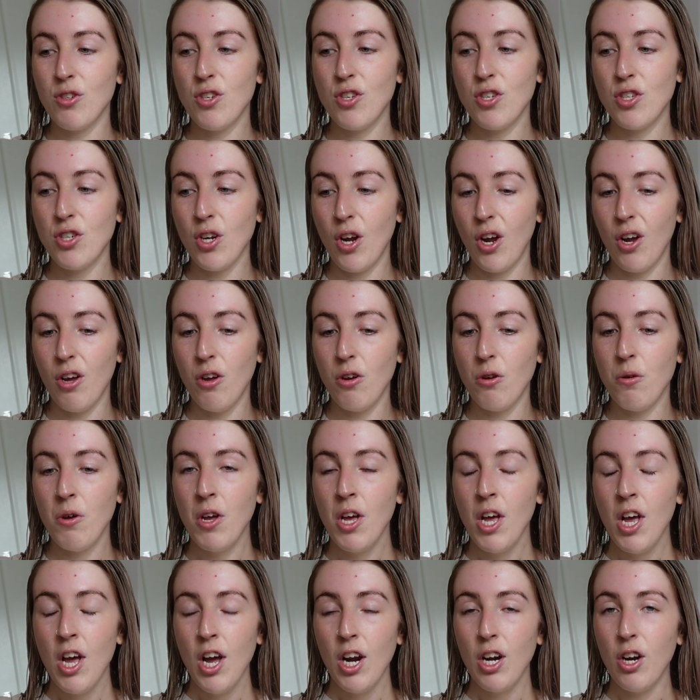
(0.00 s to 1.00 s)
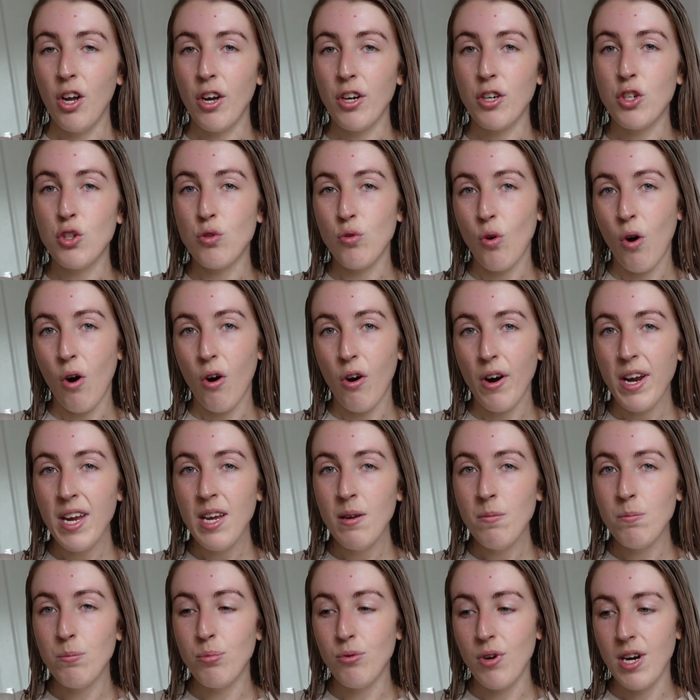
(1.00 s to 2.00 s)
so like dry
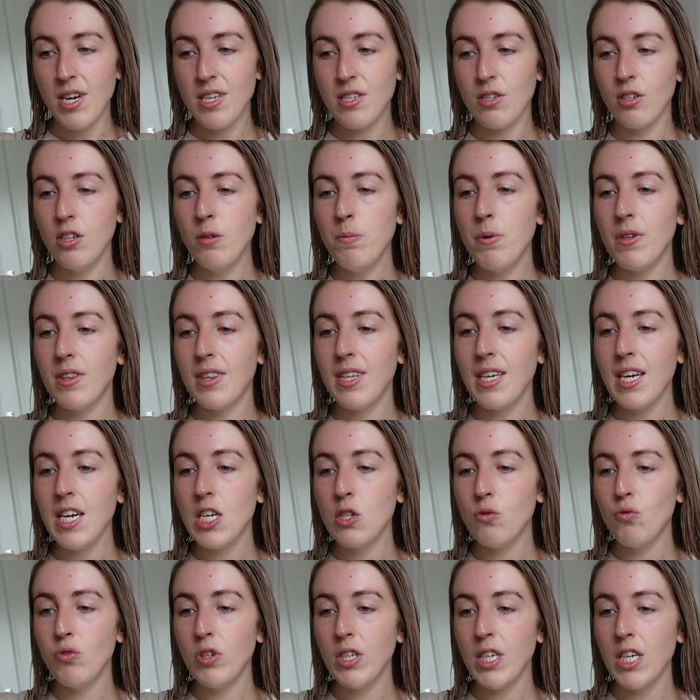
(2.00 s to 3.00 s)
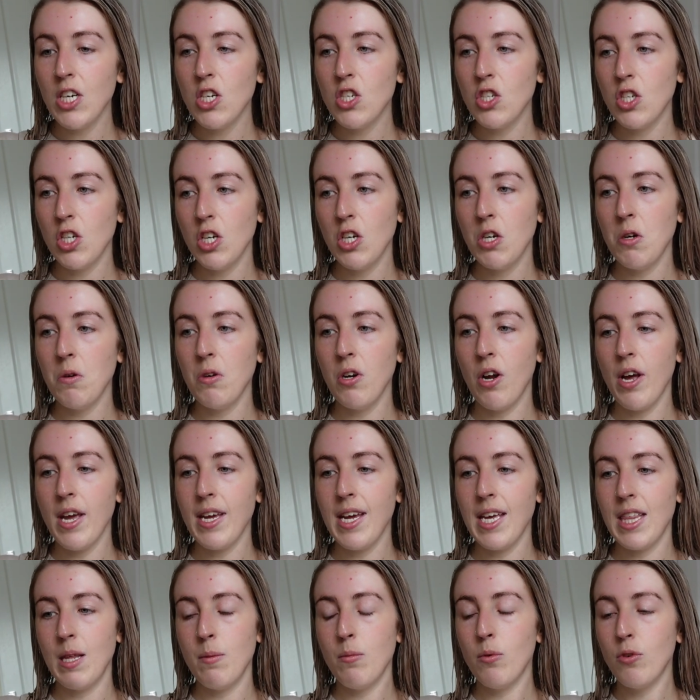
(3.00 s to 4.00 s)
and brittle. But these really do like
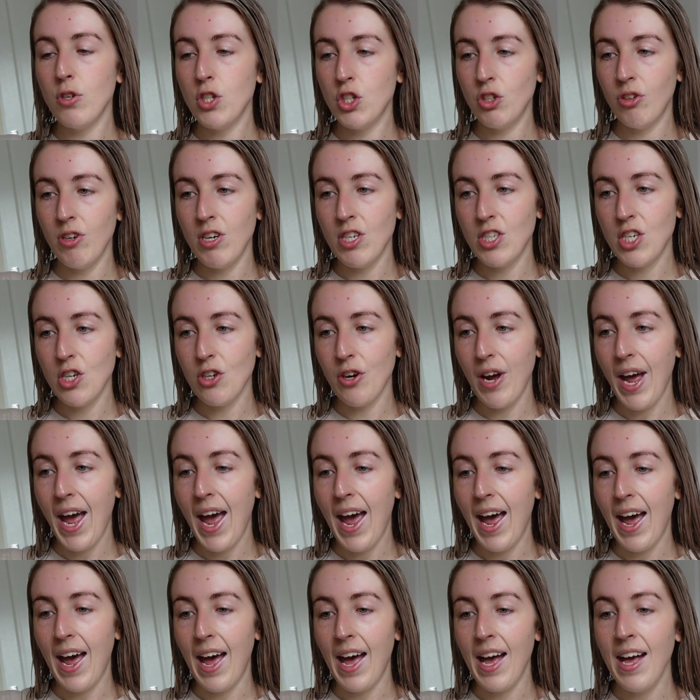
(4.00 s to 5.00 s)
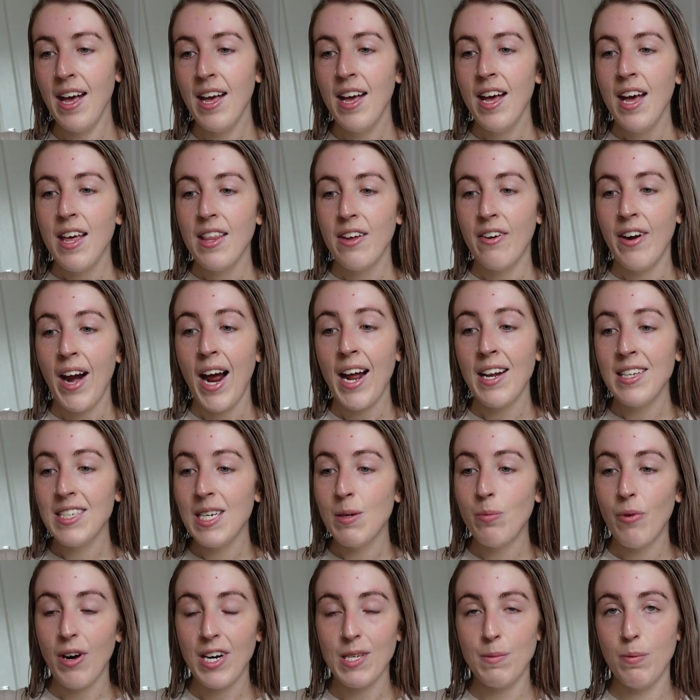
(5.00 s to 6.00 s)
get the moisture into your hair. They're an
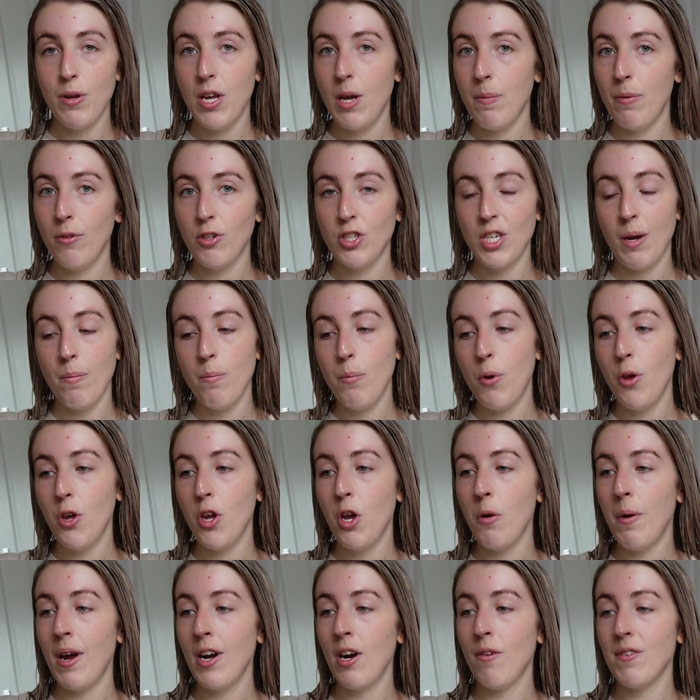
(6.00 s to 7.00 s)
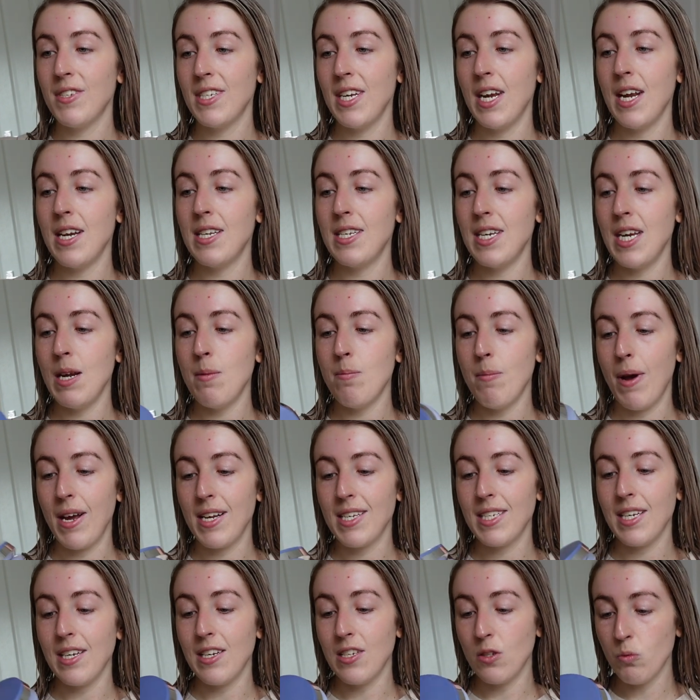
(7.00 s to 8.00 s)
anti-brass purple shampoo, and obviously a deep
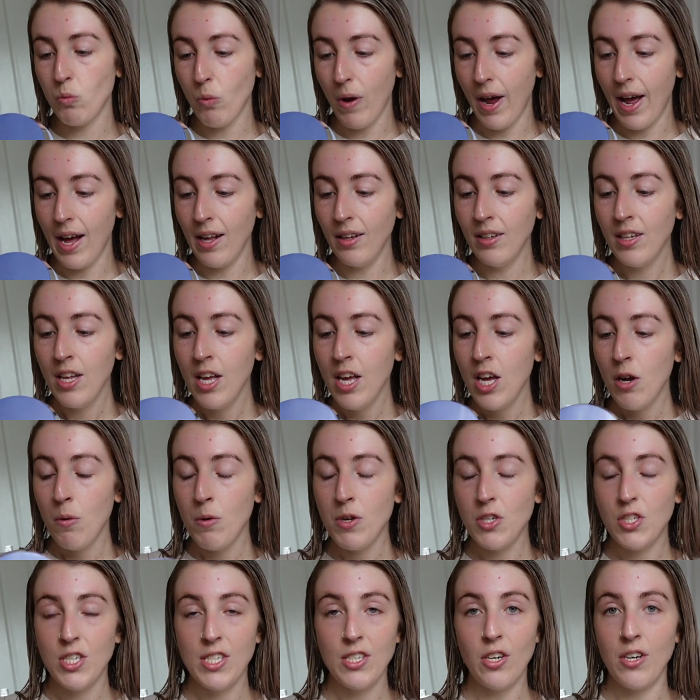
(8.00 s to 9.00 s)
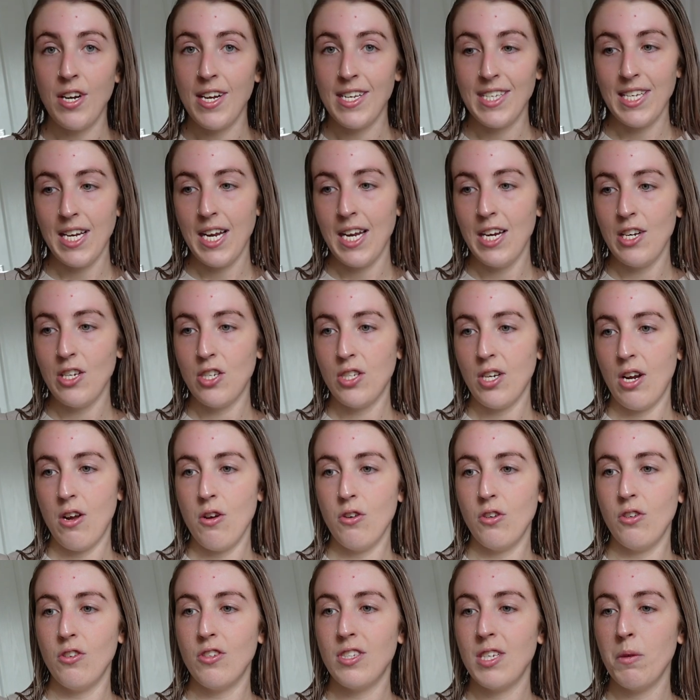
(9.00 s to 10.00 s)
mask as well, which is honestly so
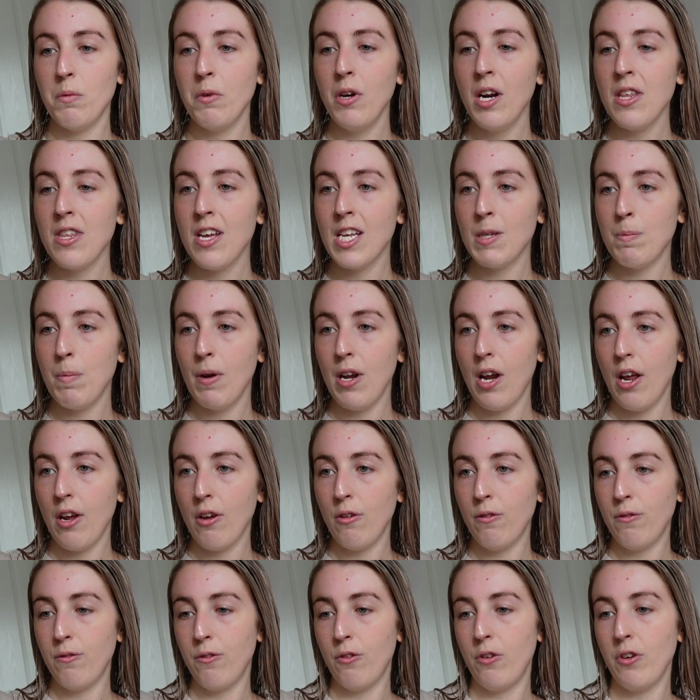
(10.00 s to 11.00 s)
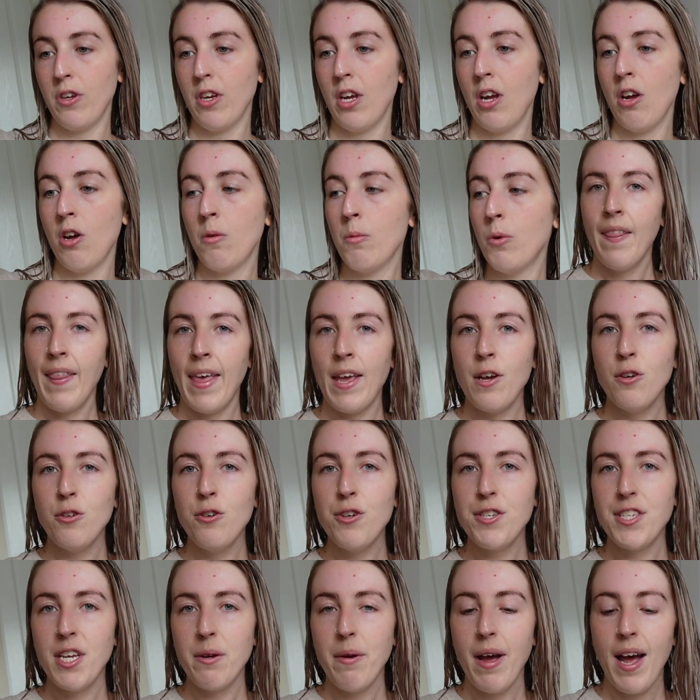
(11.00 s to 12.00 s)
good. So we'll link those below for you. They
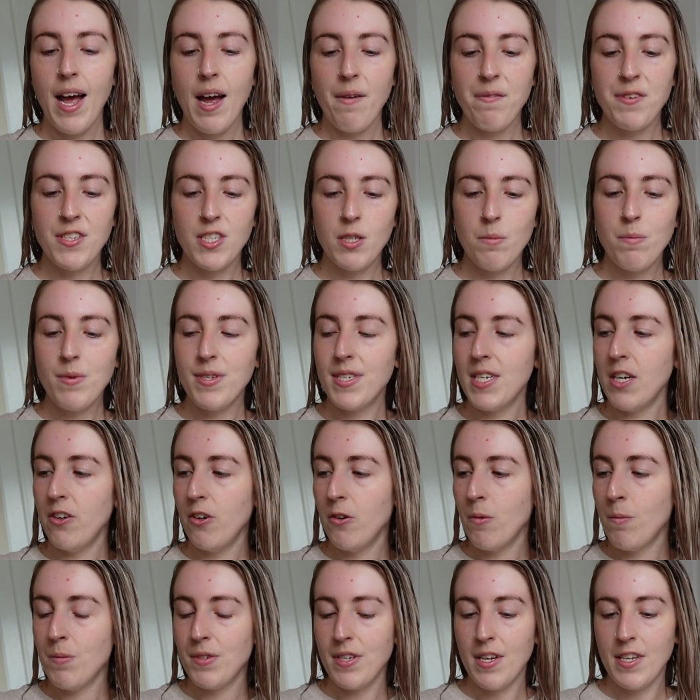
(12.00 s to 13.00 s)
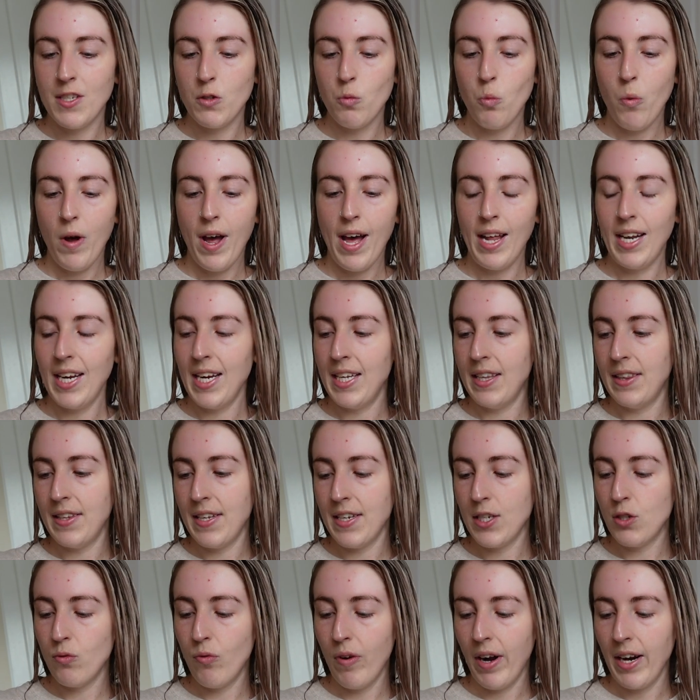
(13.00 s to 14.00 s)
also have some serums as well in
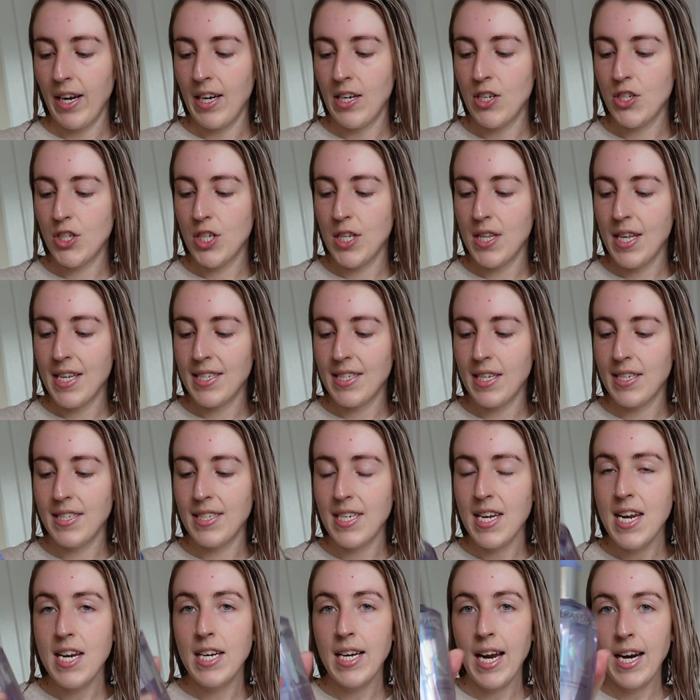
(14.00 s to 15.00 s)
this range. So there's the Seek